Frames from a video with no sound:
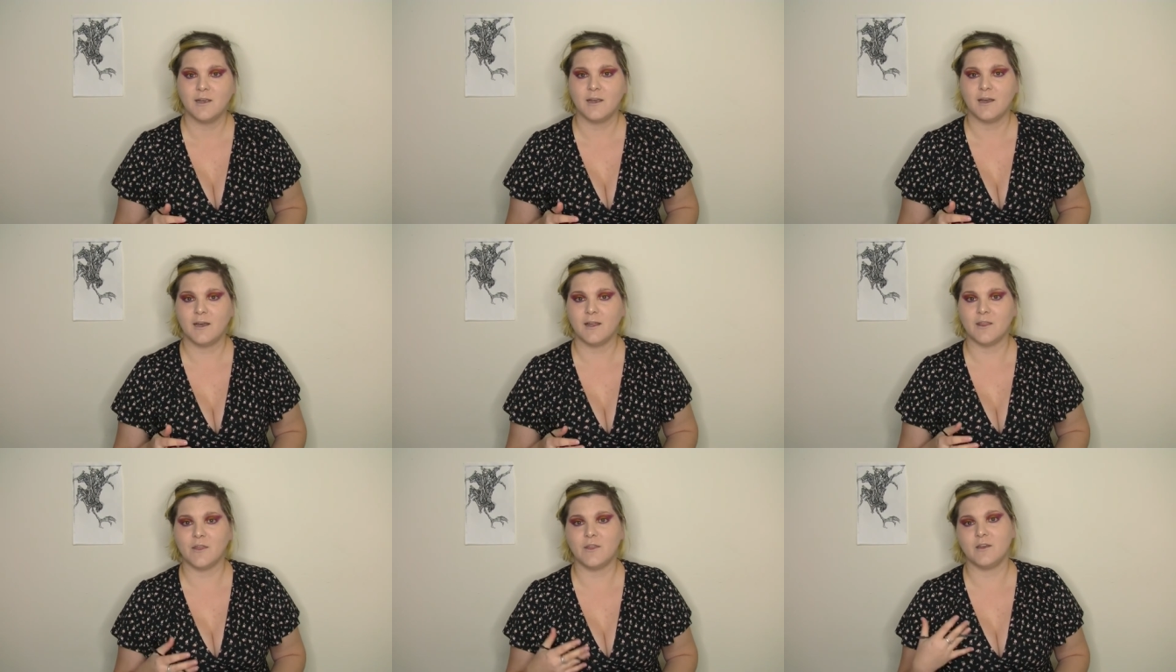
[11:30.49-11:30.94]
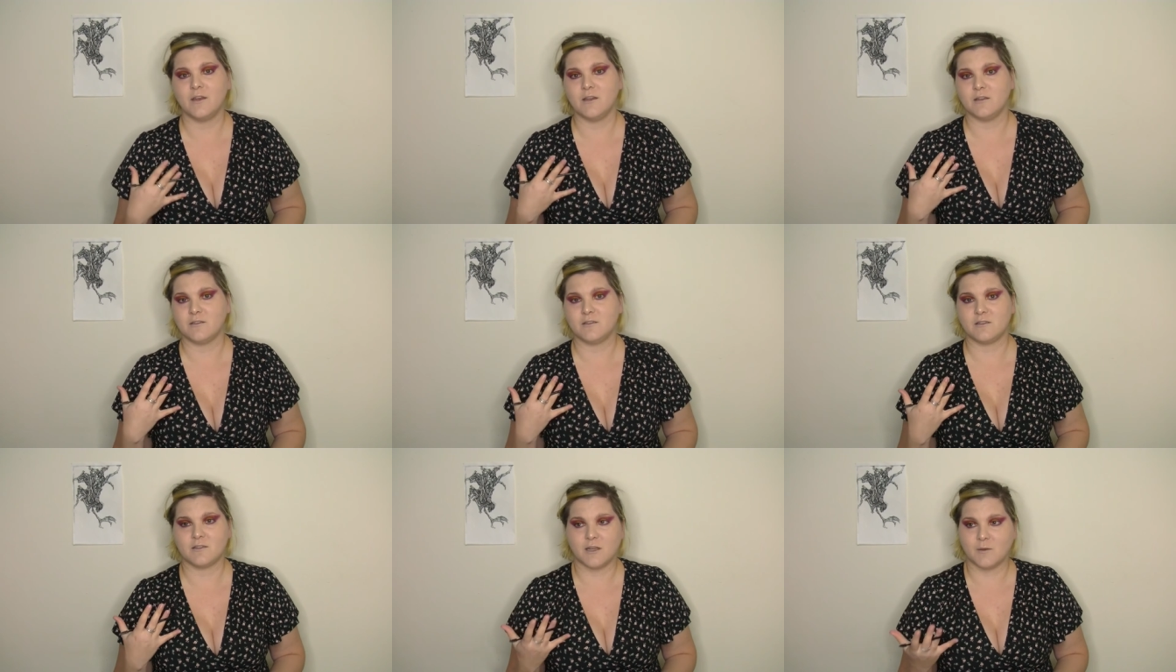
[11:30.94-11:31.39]
uh, that
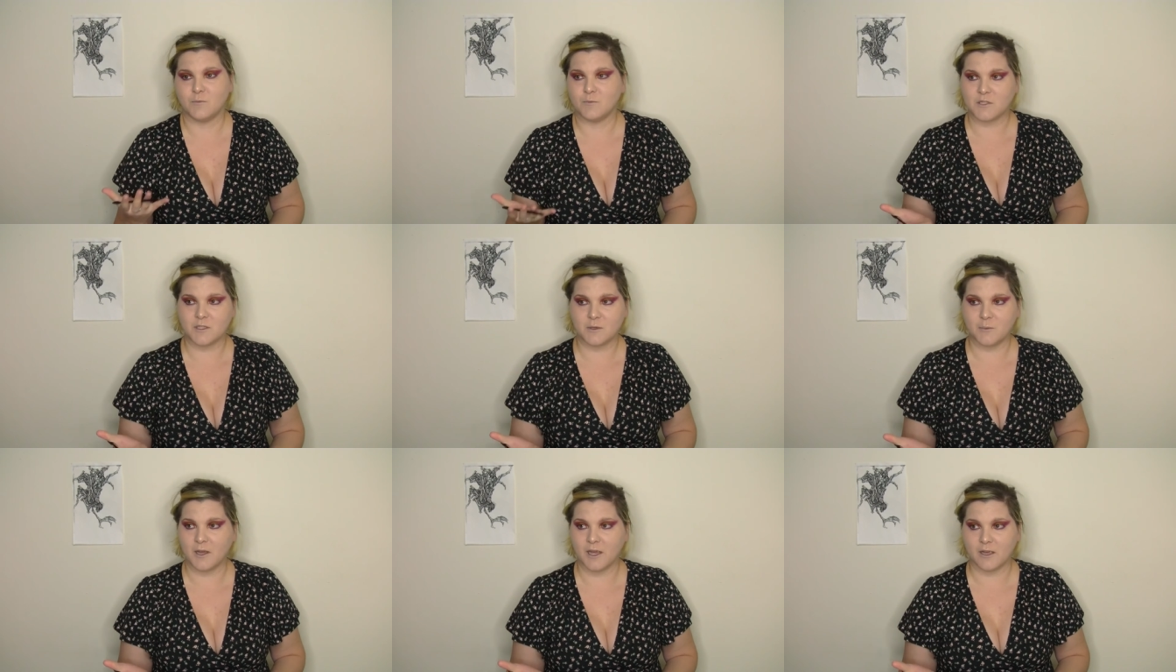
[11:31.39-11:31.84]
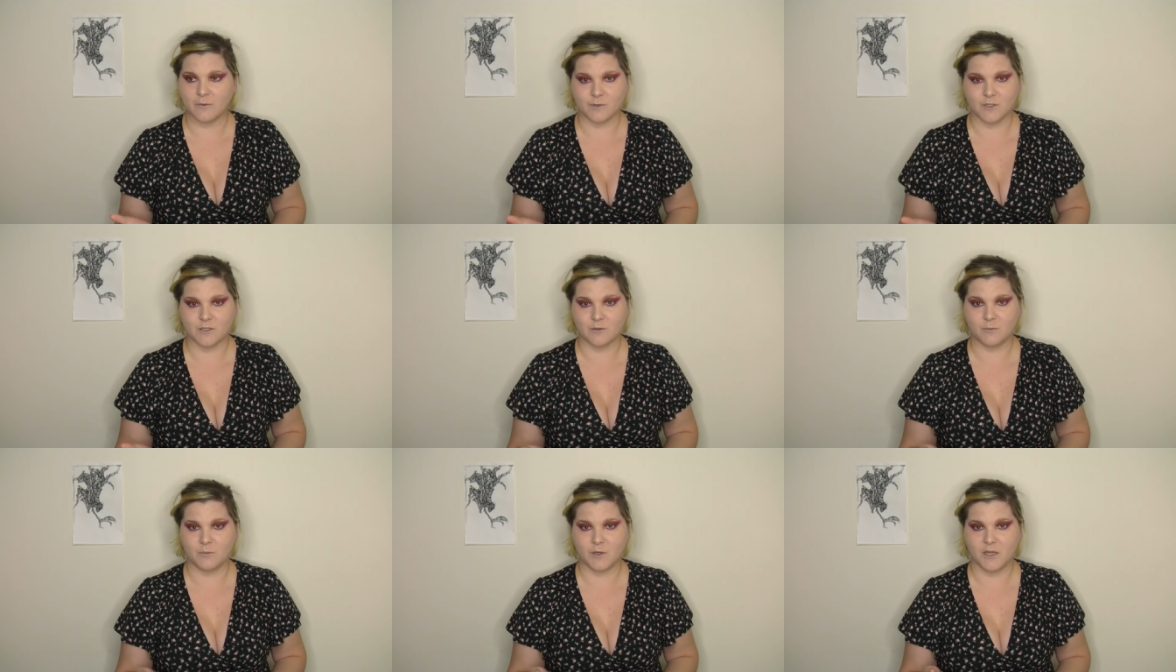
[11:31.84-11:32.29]
it seems to be able
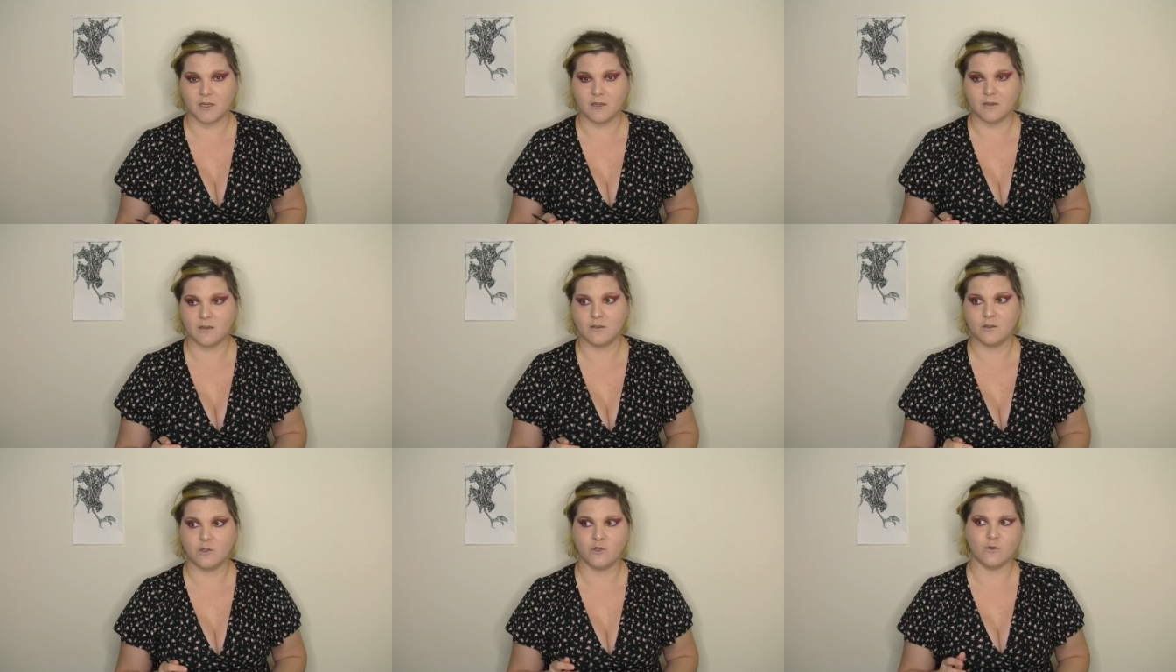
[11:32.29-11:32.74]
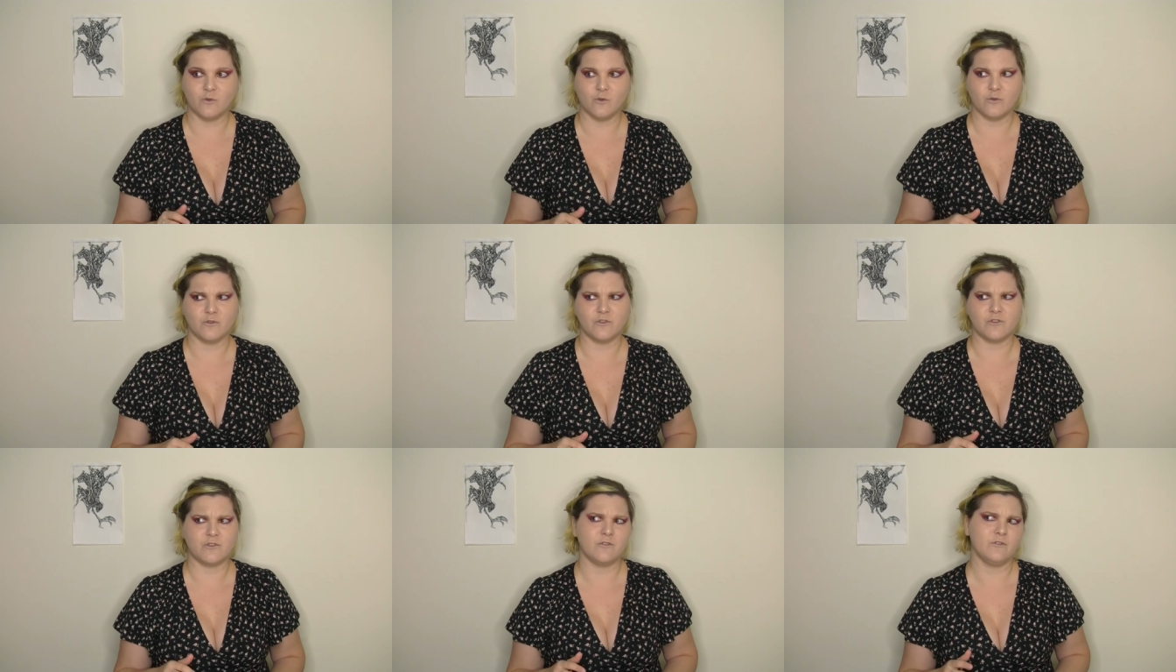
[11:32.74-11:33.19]
to be
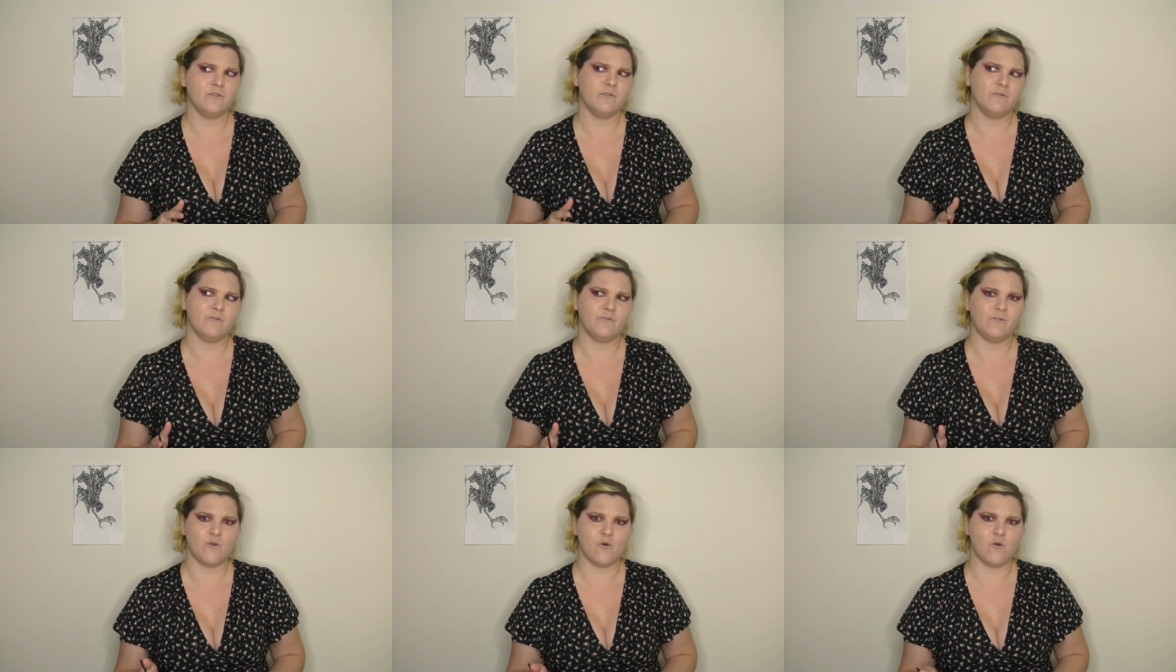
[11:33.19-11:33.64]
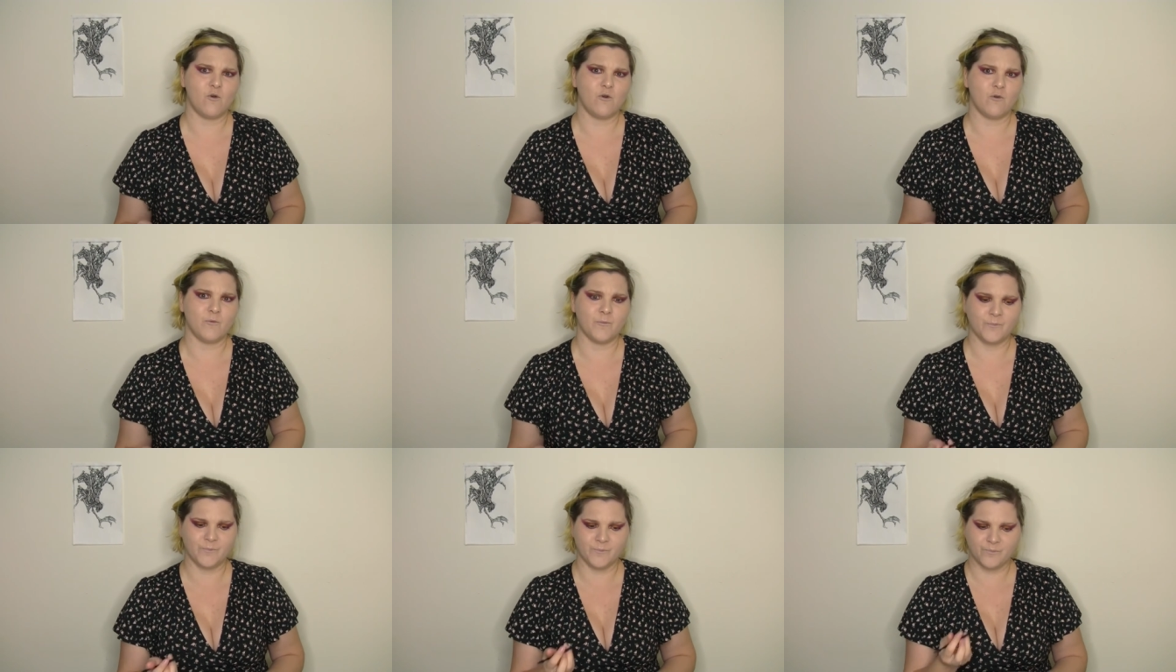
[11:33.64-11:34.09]
used for.